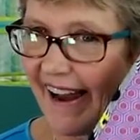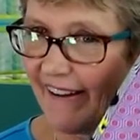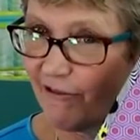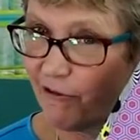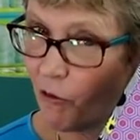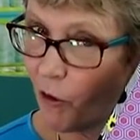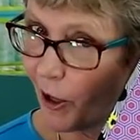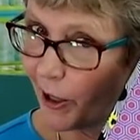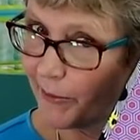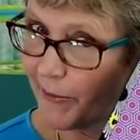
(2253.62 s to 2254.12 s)

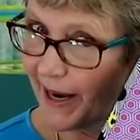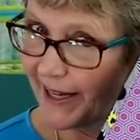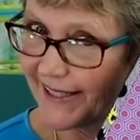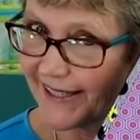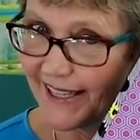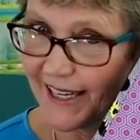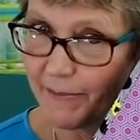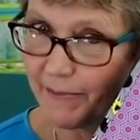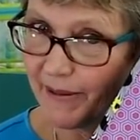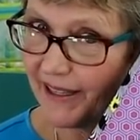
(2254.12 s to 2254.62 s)
have worn my
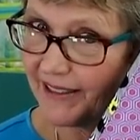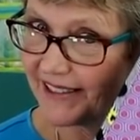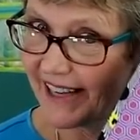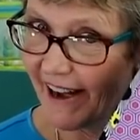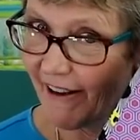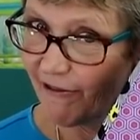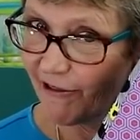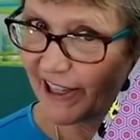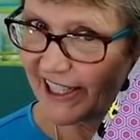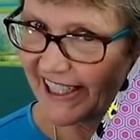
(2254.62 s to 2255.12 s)
seatbelt
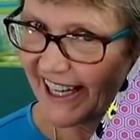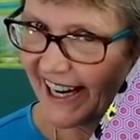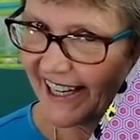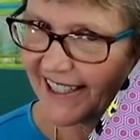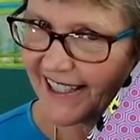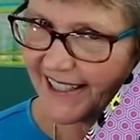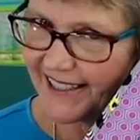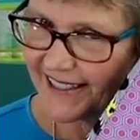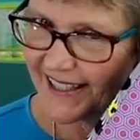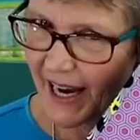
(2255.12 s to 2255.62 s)
every day
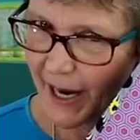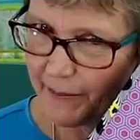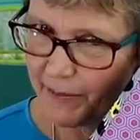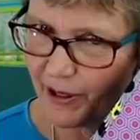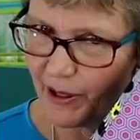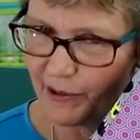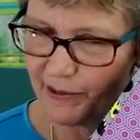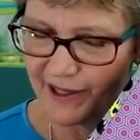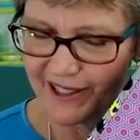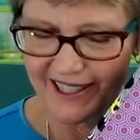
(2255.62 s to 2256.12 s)
since I
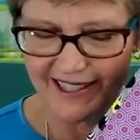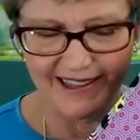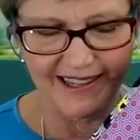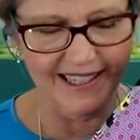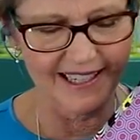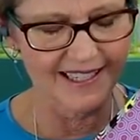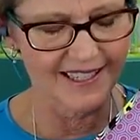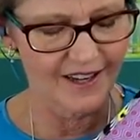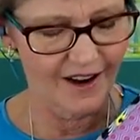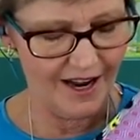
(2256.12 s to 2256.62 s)
put one of
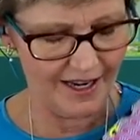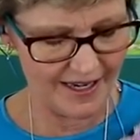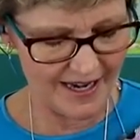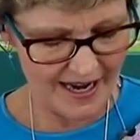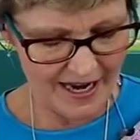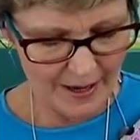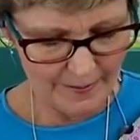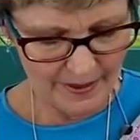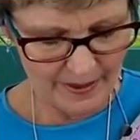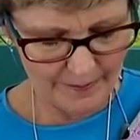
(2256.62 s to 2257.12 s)
these on,
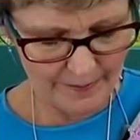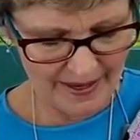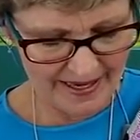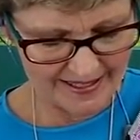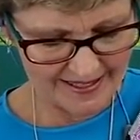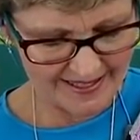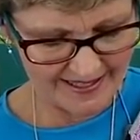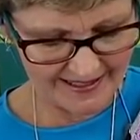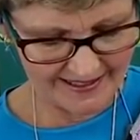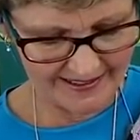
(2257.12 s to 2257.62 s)
but
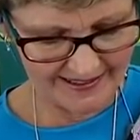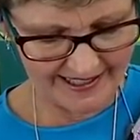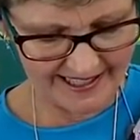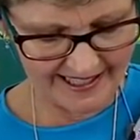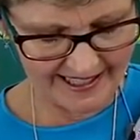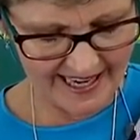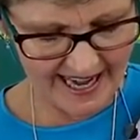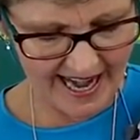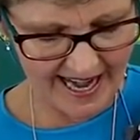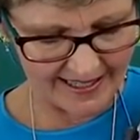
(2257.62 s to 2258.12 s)
basically
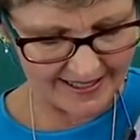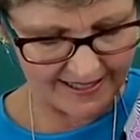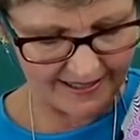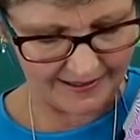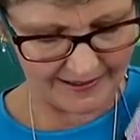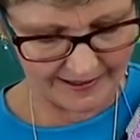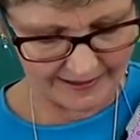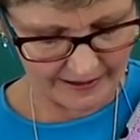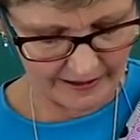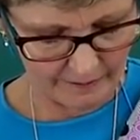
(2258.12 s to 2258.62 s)
it has
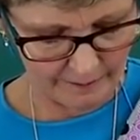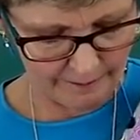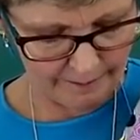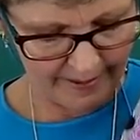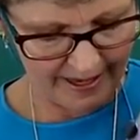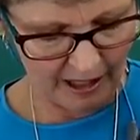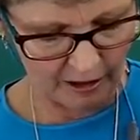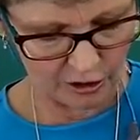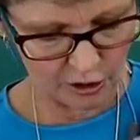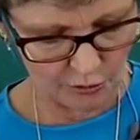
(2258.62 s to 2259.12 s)
a little
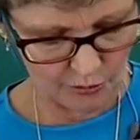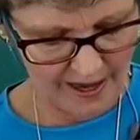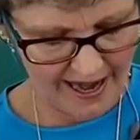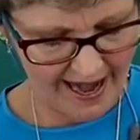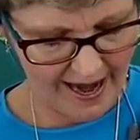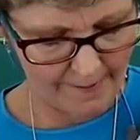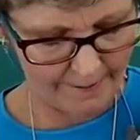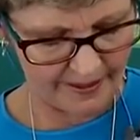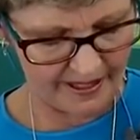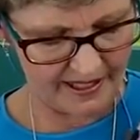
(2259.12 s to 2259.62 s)
belt
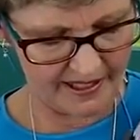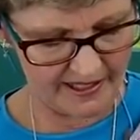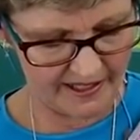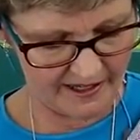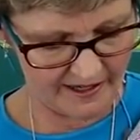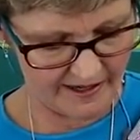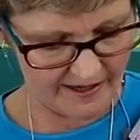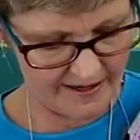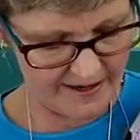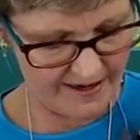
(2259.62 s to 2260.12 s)
wrap
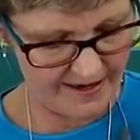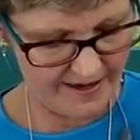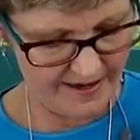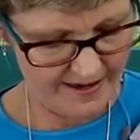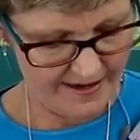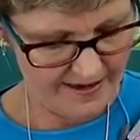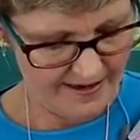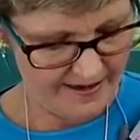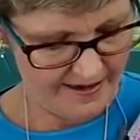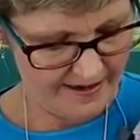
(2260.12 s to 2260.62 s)
here
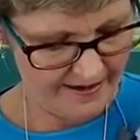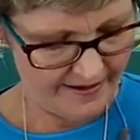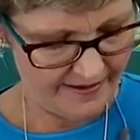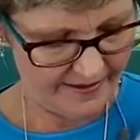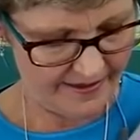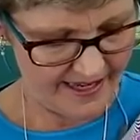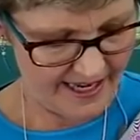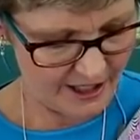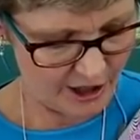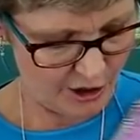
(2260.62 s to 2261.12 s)

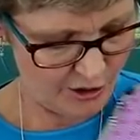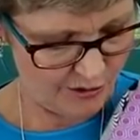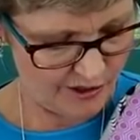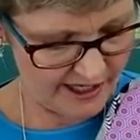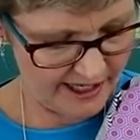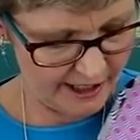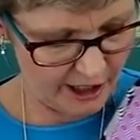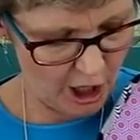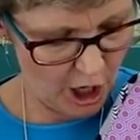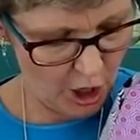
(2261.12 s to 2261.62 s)
that you
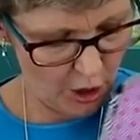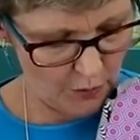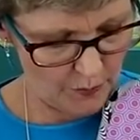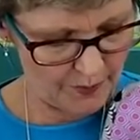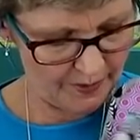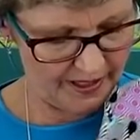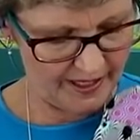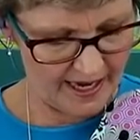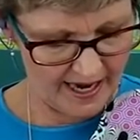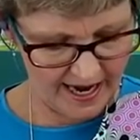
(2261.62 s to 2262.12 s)
can
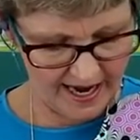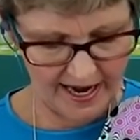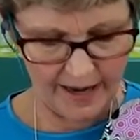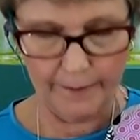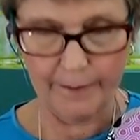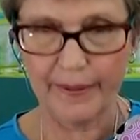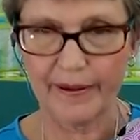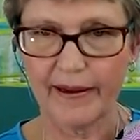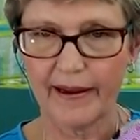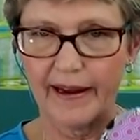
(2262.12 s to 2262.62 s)
open
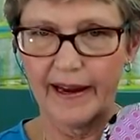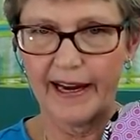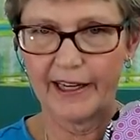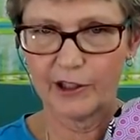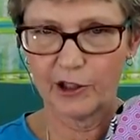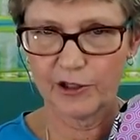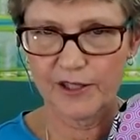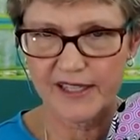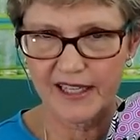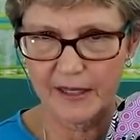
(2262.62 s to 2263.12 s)
up
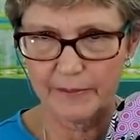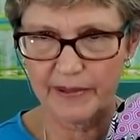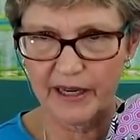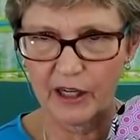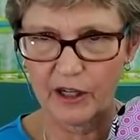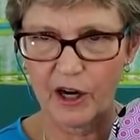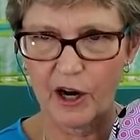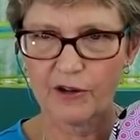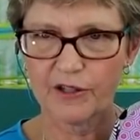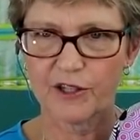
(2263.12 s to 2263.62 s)
and your
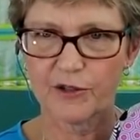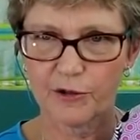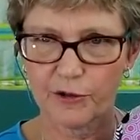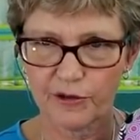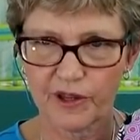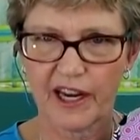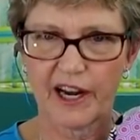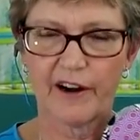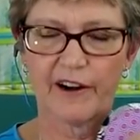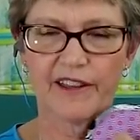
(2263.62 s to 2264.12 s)
seatbelt goes
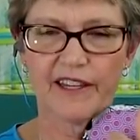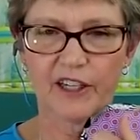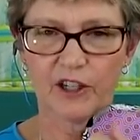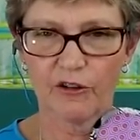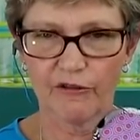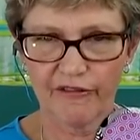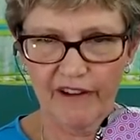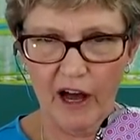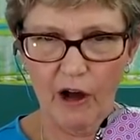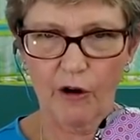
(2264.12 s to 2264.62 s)
through there and then
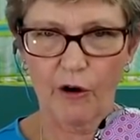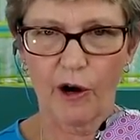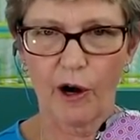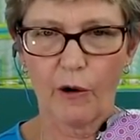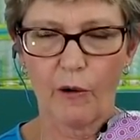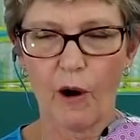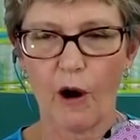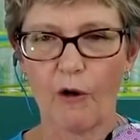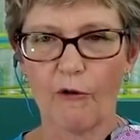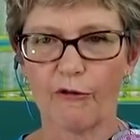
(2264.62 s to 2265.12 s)
you
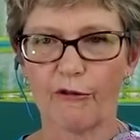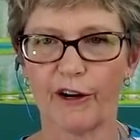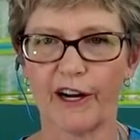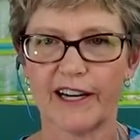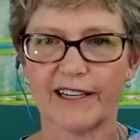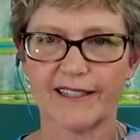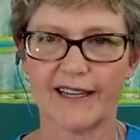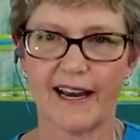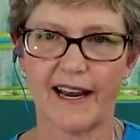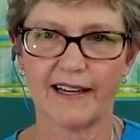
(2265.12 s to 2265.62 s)
velcro over
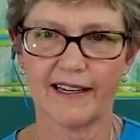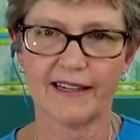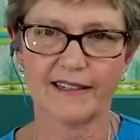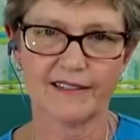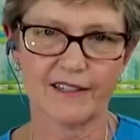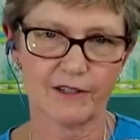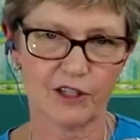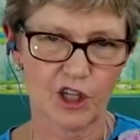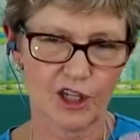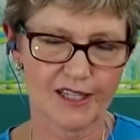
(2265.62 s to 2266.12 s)
it and
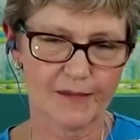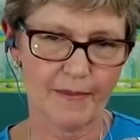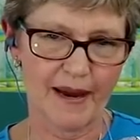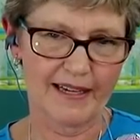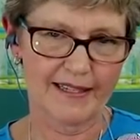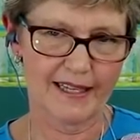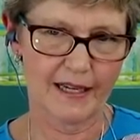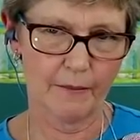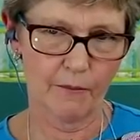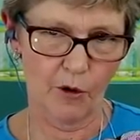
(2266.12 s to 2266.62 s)
it just
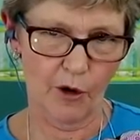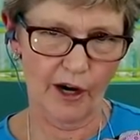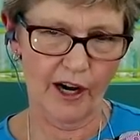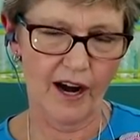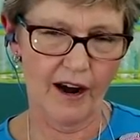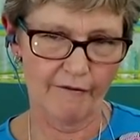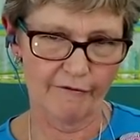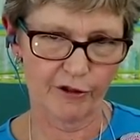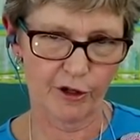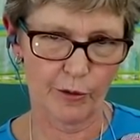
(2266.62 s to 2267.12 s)
makes it more
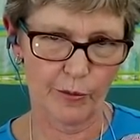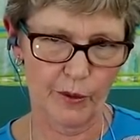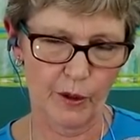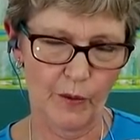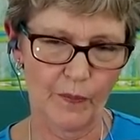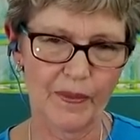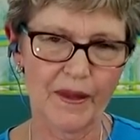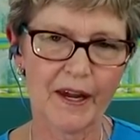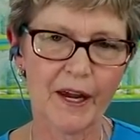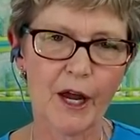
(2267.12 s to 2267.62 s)

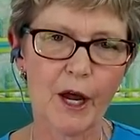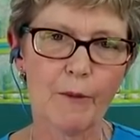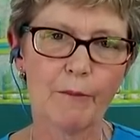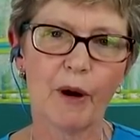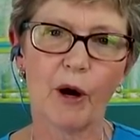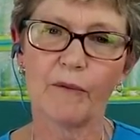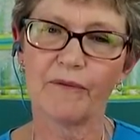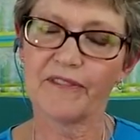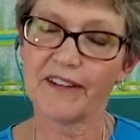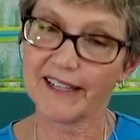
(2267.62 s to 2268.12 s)
comfortable
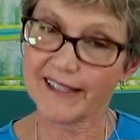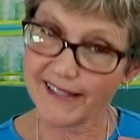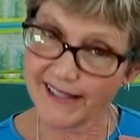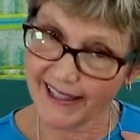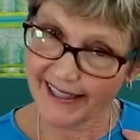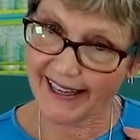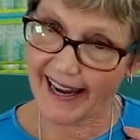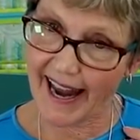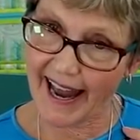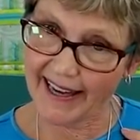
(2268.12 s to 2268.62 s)
but this
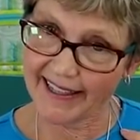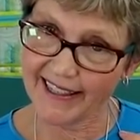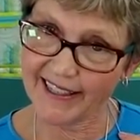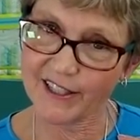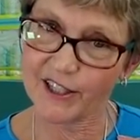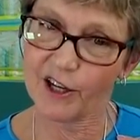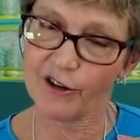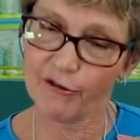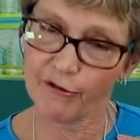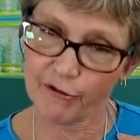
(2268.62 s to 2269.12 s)
again
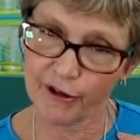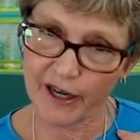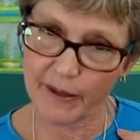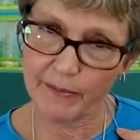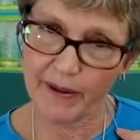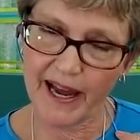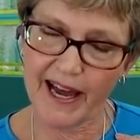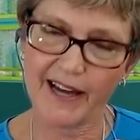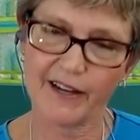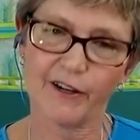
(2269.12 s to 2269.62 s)
is a free
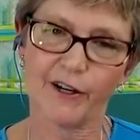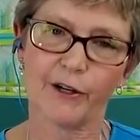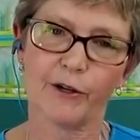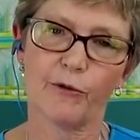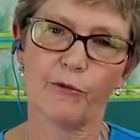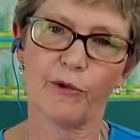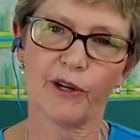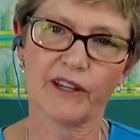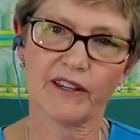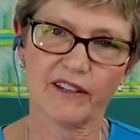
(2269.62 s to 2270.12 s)
pattern
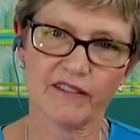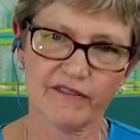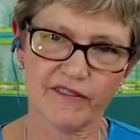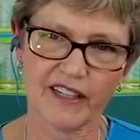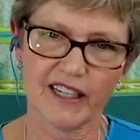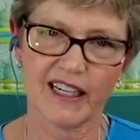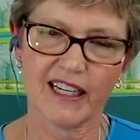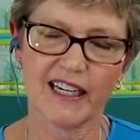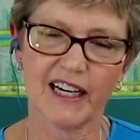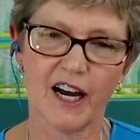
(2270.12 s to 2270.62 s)
with a
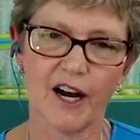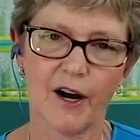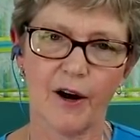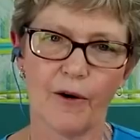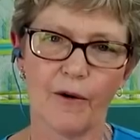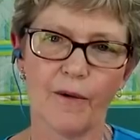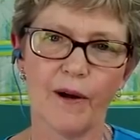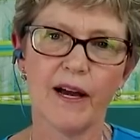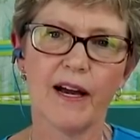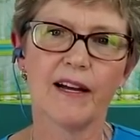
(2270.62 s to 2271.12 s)

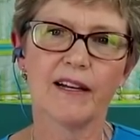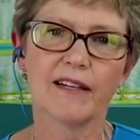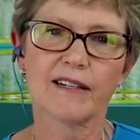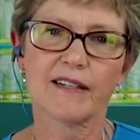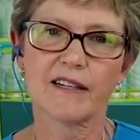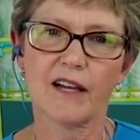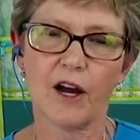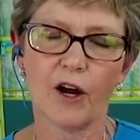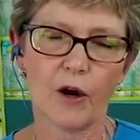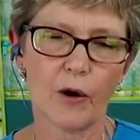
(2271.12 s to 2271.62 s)
video
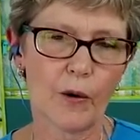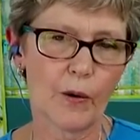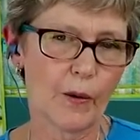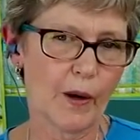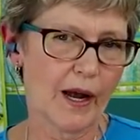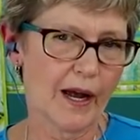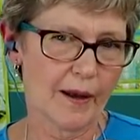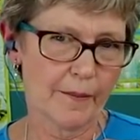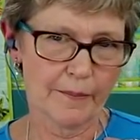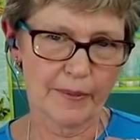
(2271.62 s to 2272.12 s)
so
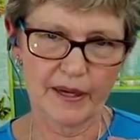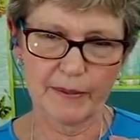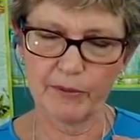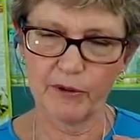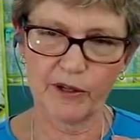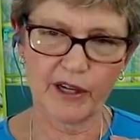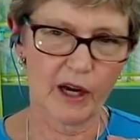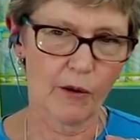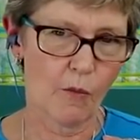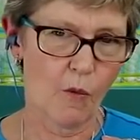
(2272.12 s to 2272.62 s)
um,
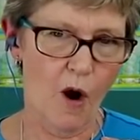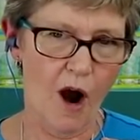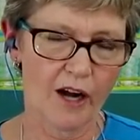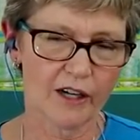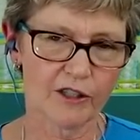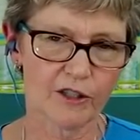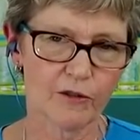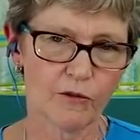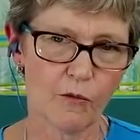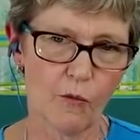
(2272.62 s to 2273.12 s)
people can walk
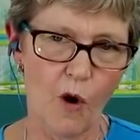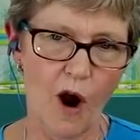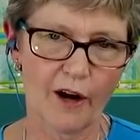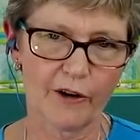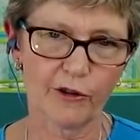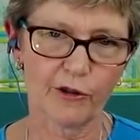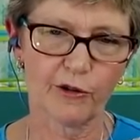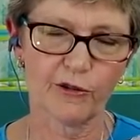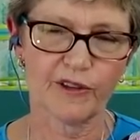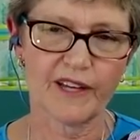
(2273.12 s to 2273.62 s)
walk
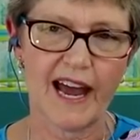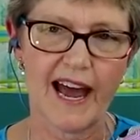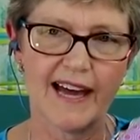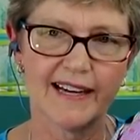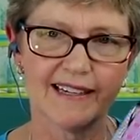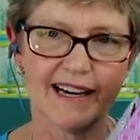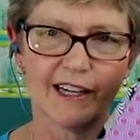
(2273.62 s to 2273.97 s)
through that.